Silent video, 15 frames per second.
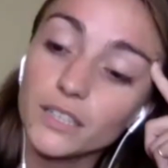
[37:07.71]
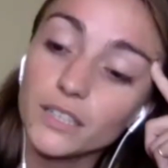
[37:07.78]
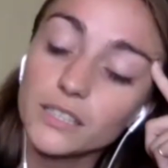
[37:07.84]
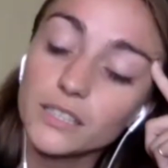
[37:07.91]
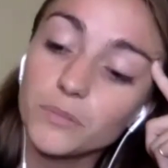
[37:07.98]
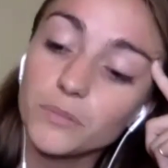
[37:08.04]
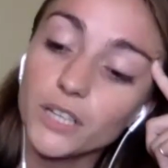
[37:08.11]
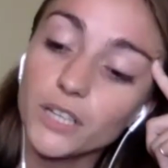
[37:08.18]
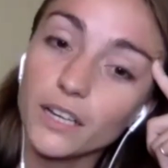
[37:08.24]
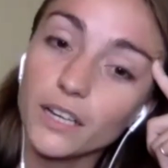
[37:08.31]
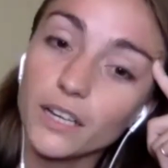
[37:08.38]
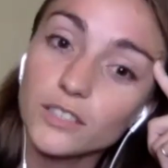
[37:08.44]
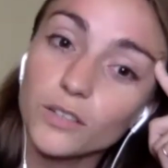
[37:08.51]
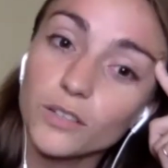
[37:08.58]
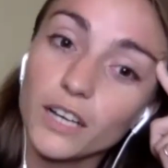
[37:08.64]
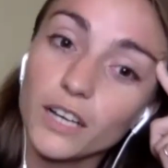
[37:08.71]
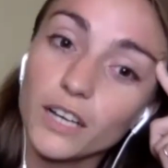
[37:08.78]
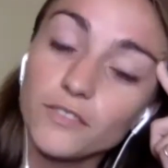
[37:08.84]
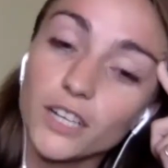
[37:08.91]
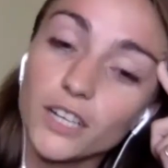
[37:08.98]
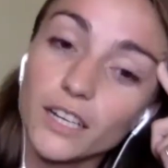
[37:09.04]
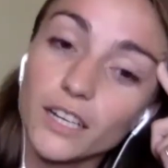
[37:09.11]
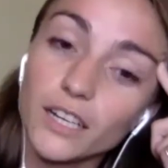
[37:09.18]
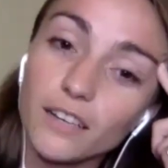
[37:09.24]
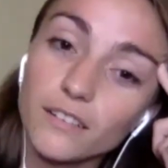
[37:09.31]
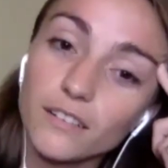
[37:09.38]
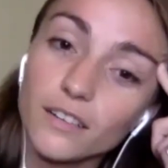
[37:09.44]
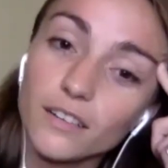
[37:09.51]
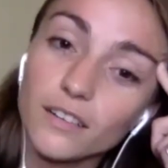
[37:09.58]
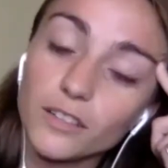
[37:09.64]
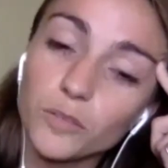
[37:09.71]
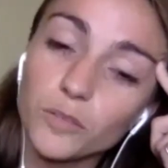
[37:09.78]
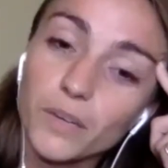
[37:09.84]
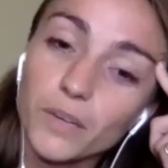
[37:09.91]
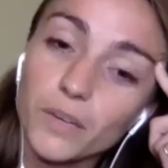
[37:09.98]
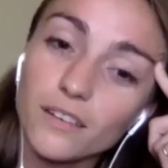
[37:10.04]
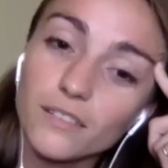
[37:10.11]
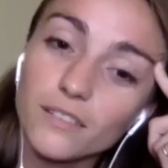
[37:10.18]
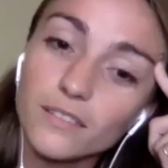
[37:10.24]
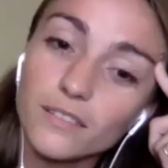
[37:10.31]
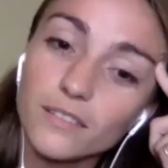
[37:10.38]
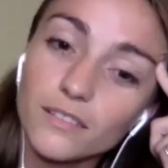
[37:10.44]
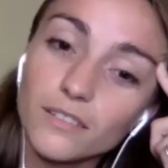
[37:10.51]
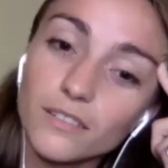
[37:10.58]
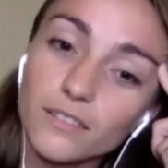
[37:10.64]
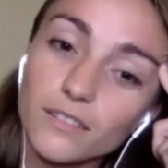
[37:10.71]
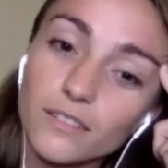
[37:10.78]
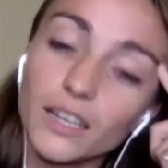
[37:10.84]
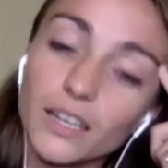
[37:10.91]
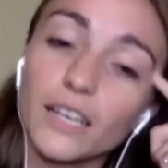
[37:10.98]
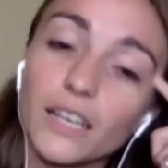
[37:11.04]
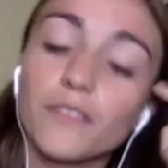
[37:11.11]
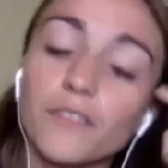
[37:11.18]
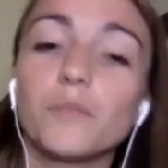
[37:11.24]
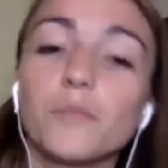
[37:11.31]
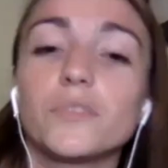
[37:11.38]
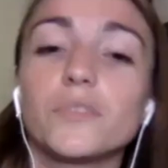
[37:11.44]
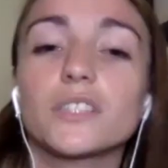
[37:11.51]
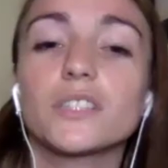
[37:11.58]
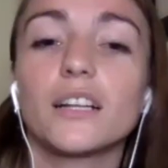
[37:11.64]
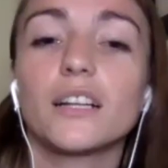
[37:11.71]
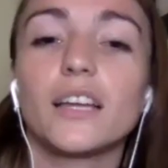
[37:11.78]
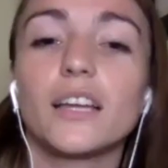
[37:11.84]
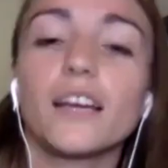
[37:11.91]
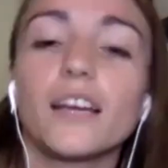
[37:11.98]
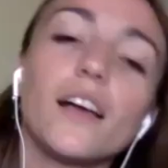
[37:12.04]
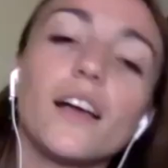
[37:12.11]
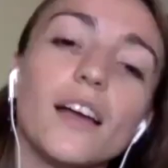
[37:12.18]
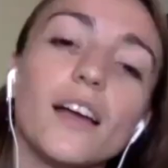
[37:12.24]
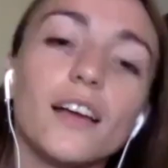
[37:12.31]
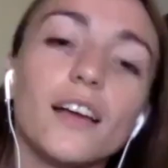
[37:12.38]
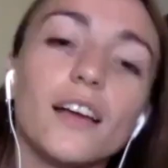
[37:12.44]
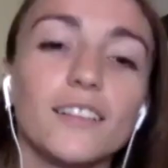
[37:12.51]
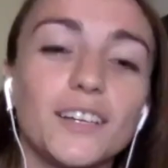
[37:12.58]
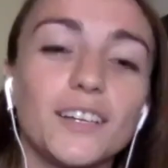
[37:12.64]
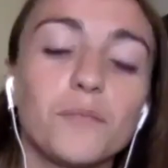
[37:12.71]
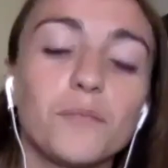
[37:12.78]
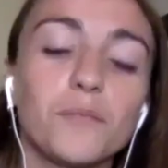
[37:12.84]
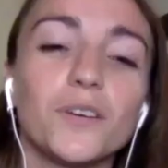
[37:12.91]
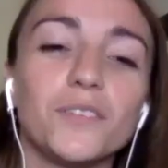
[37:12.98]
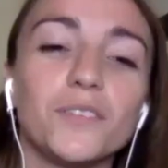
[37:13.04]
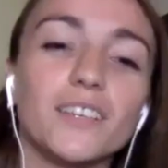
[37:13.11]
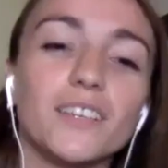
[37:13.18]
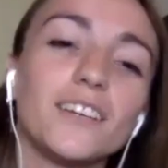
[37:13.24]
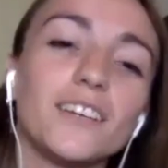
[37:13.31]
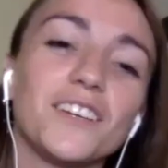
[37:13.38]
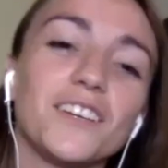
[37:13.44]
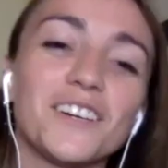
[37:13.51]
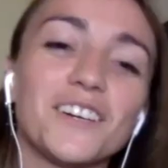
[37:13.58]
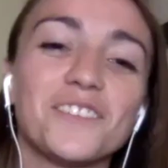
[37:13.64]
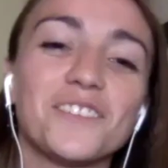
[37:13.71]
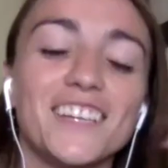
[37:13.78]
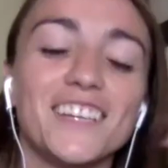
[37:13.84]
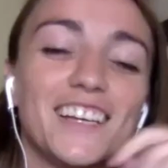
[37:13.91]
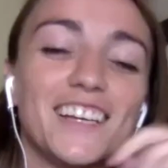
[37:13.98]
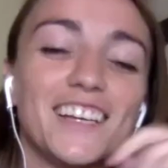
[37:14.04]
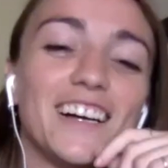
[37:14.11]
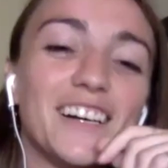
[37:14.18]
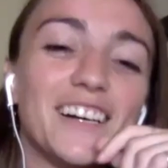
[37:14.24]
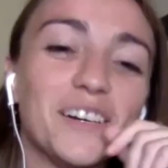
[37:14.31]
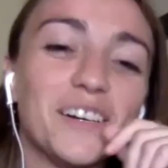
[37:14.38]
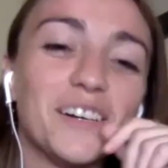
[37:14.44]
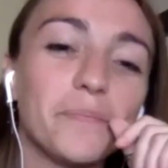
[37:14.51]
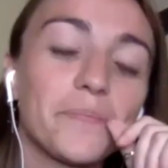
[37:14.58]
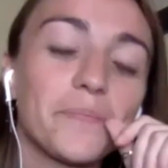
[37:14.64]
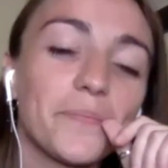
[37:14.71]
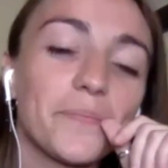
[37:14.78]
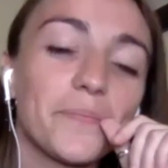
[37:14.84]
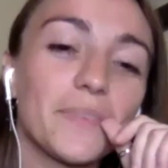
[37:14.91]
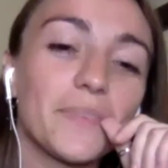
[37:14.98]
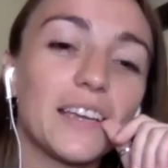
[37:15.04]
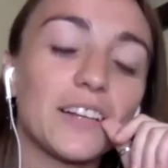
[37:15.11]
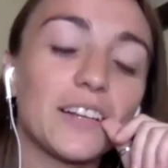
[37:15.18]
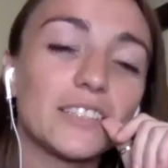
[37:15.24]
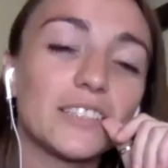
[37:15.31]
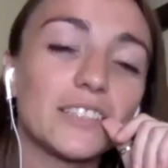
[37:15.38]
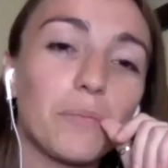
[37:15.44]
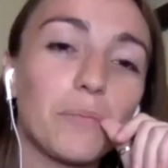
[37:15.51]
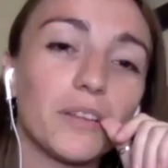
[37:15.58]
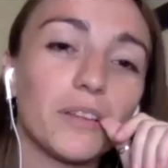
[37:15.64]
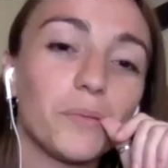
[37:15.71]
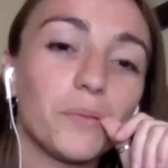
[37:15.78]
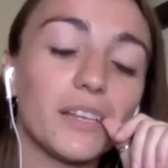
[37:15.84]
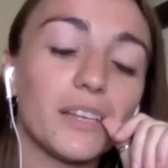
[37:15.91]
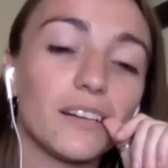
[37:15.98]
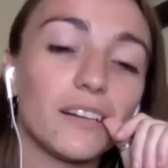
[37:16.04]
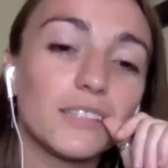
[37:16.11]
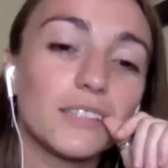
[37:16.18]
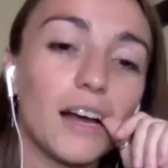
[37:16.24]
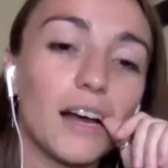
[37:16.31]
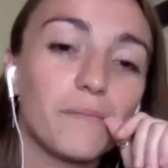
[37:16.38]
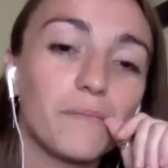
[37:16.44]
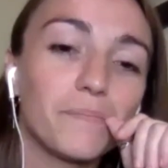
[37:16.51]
Snapchat. And so like I've done it a little bit like if I'm just kind of like, ah, like I'm lonely, here you go. Um and I'll snap a little bit and then I'll stop.